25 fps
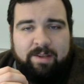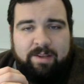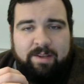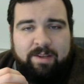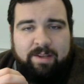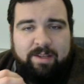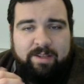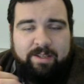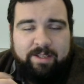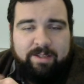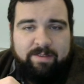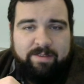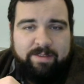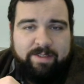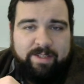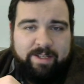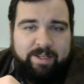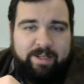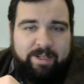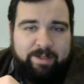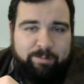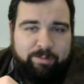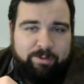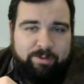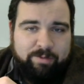and give it
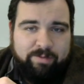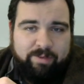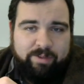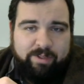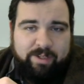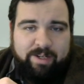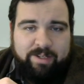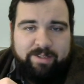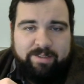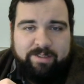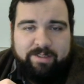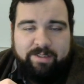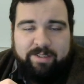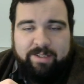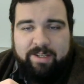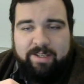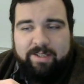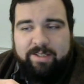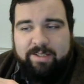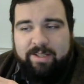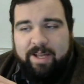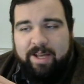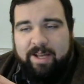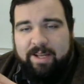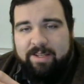that upward velocity,
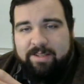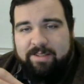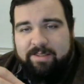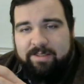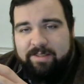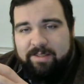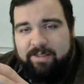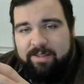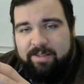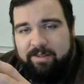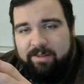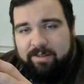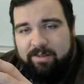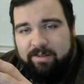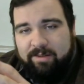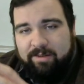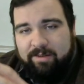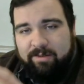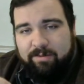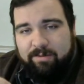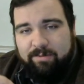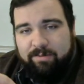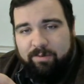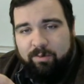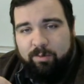it has the
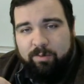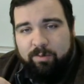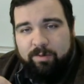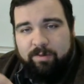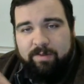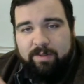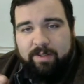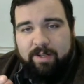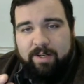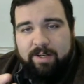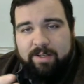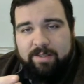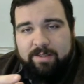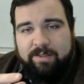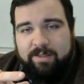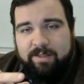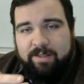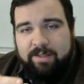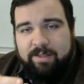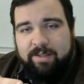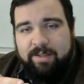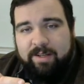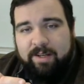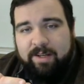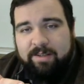forward
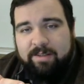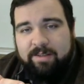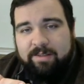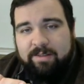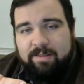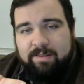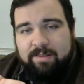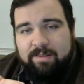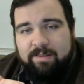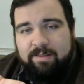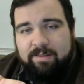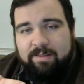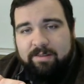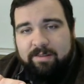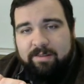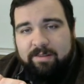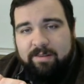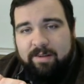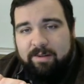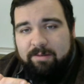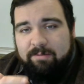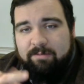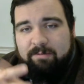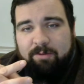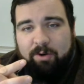velocity that
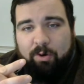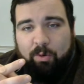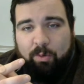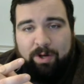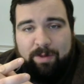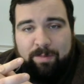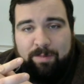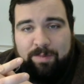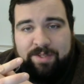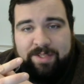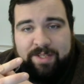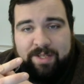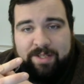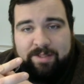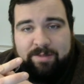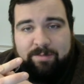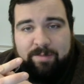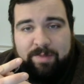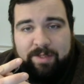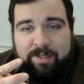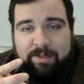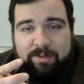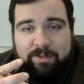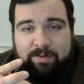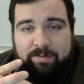it already possessed
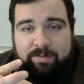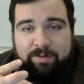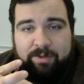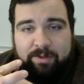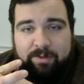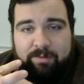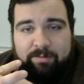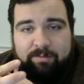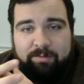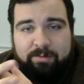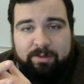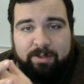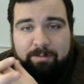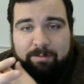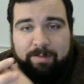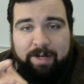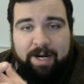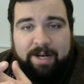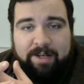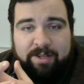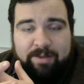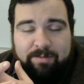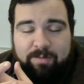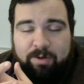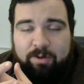because of your
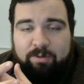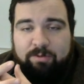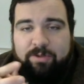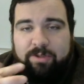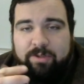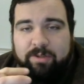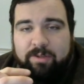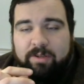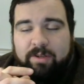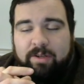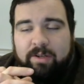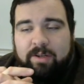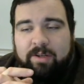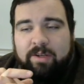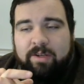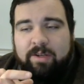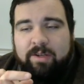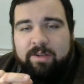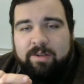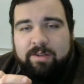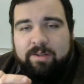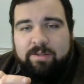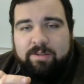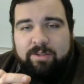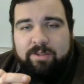combined motion.
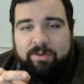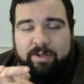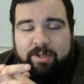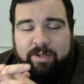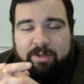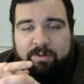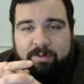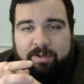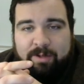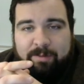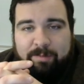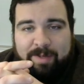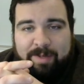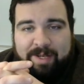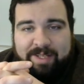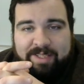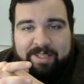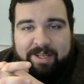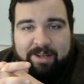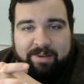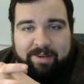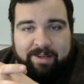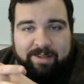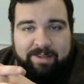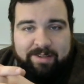So it will come back
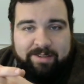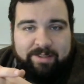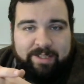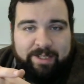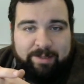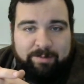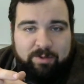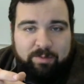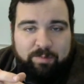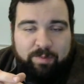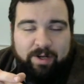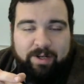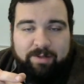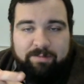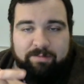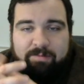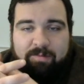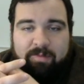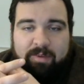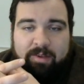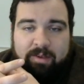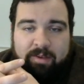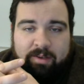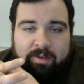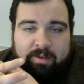down in the same spot.
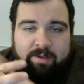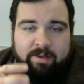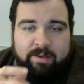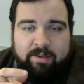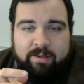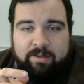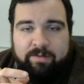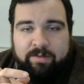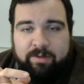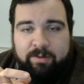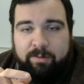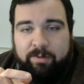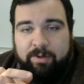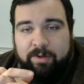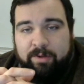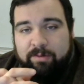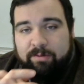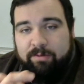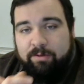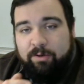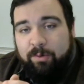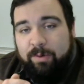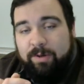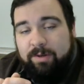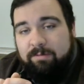If you were to
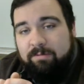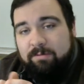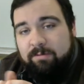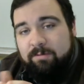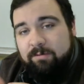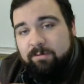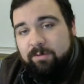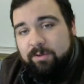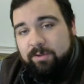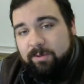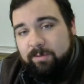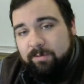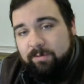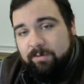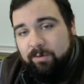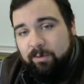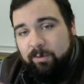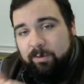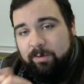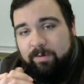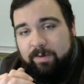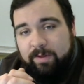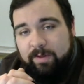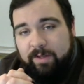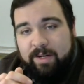throw it with some
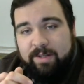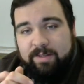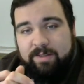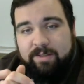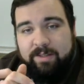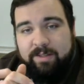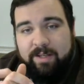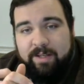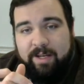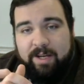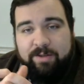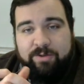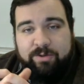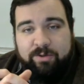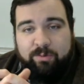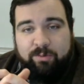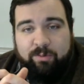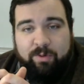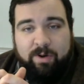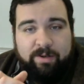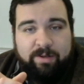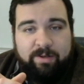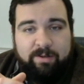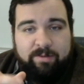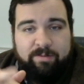forward velocity as you're
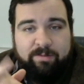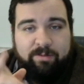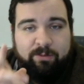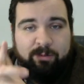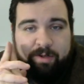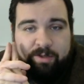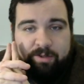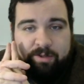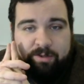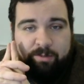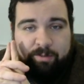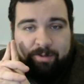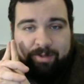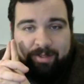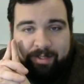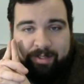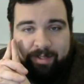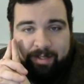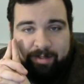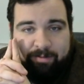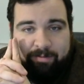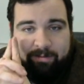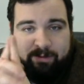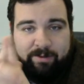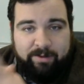walking forward, it's going to
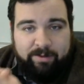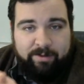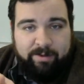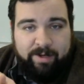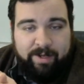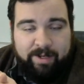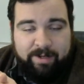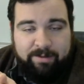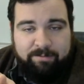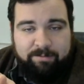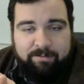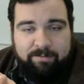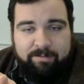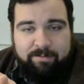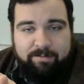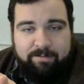land further ahead.